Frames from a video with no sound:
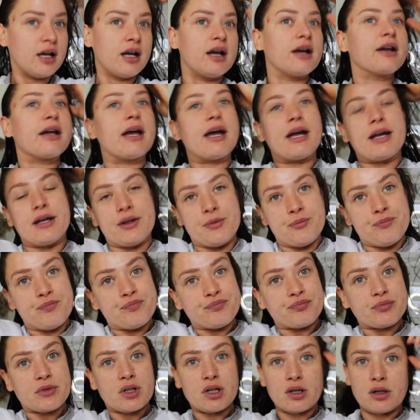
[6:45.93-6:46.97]
Okay,
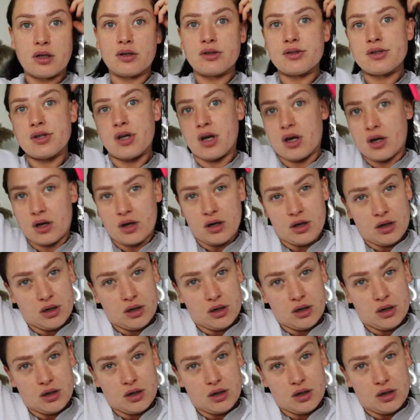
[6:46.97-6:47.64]
so